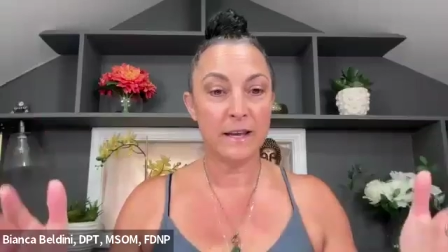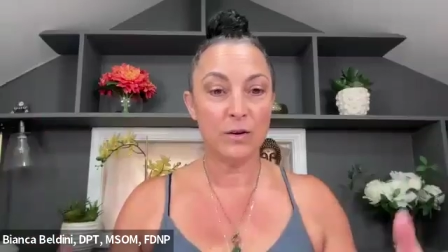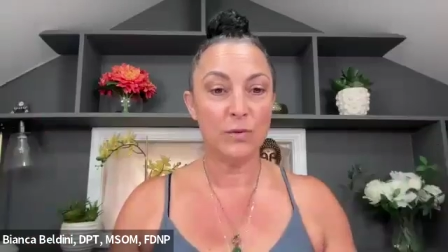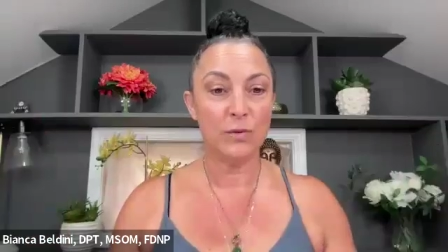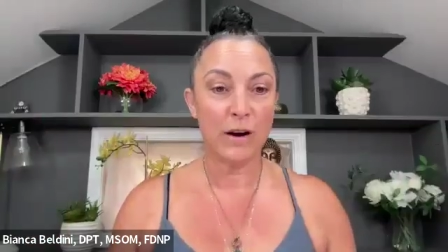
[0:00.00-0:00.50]
of
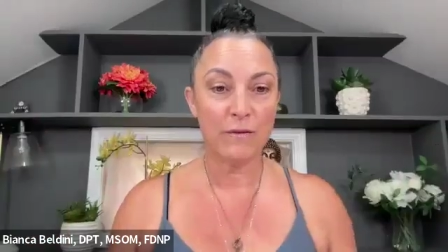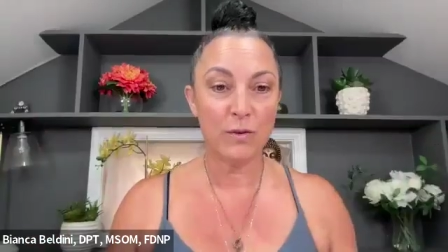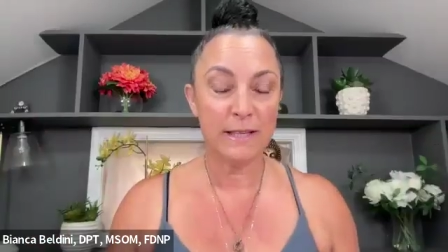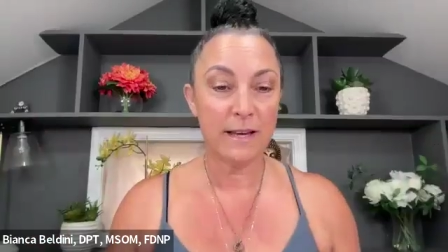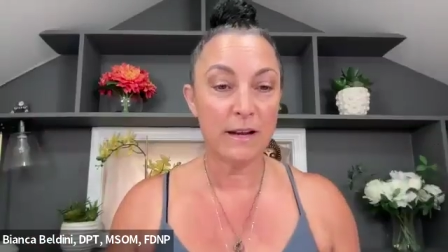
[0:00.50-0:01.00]
settle wherever
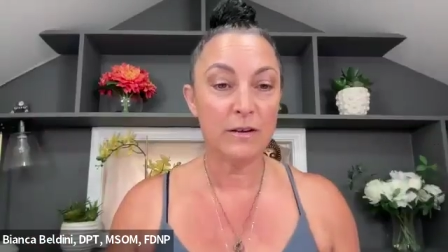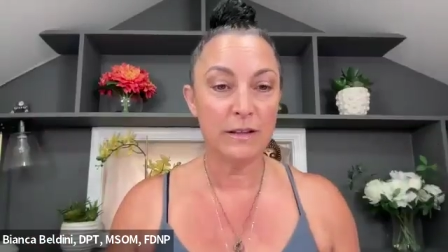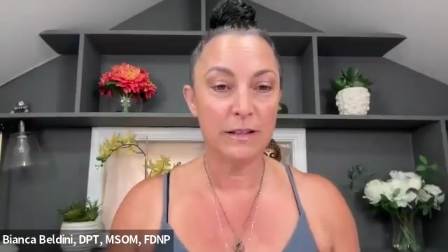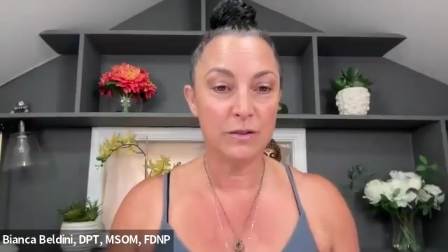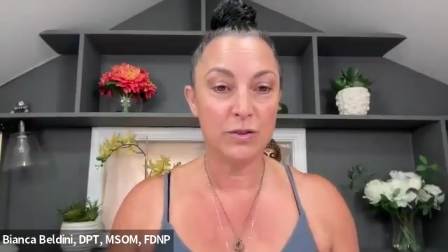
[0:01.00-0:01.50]
we
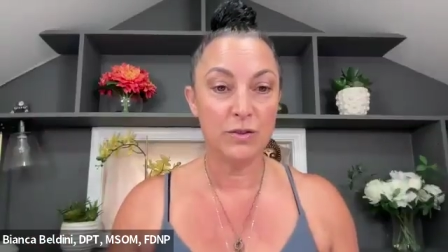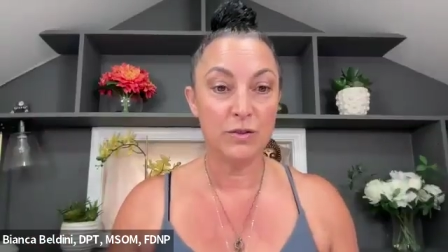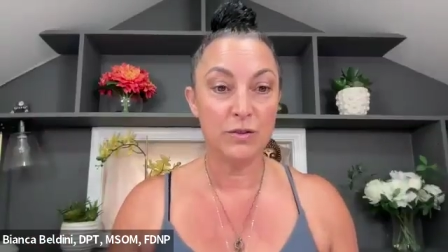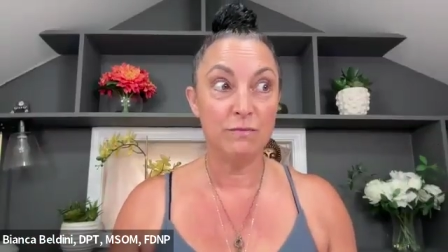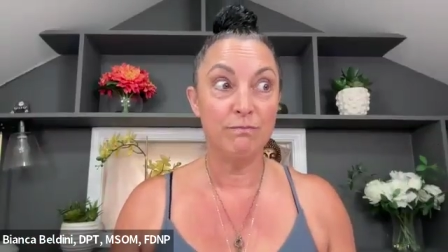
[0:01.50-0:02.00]
settle and
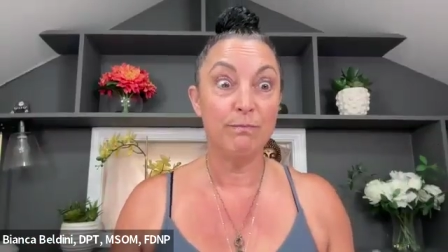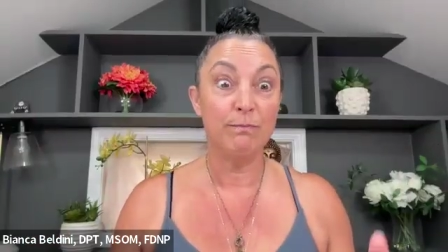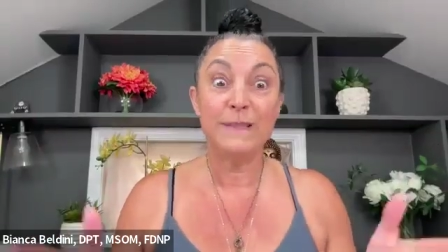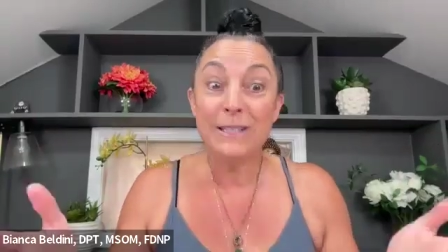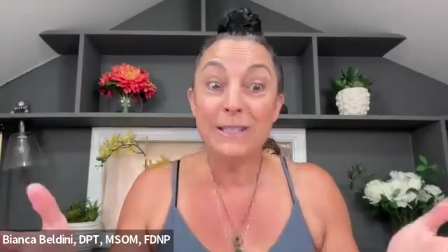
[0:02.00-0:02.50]

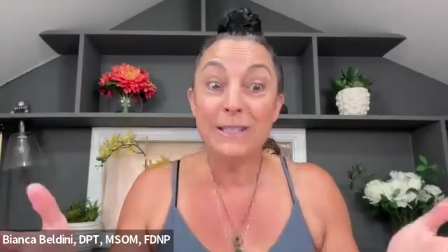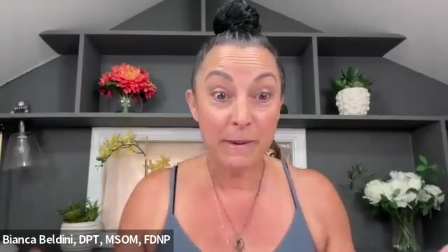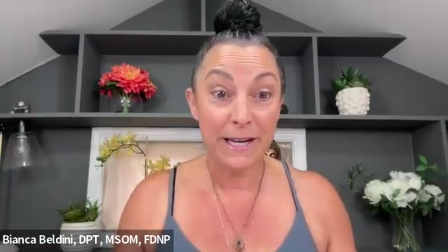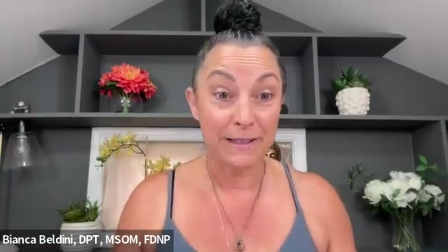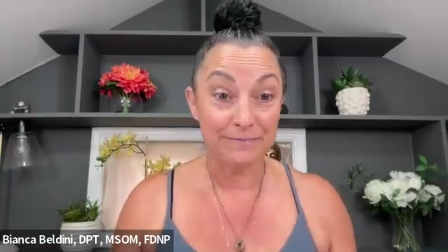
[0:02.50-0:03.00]
still
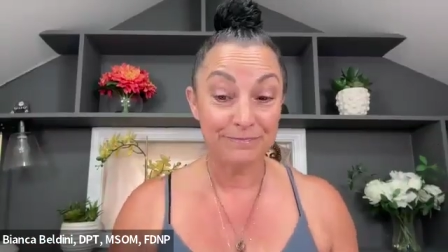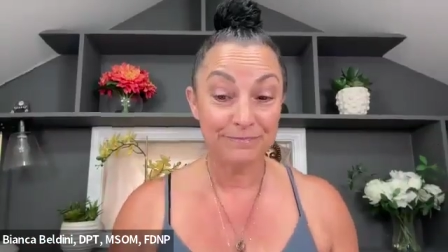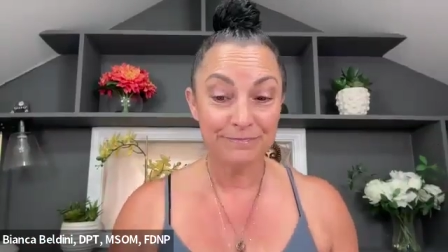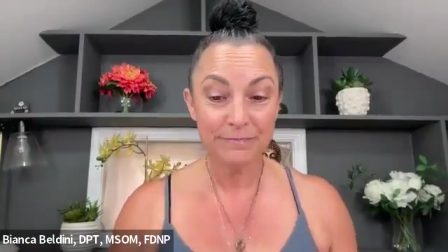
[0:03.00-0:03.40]
make money.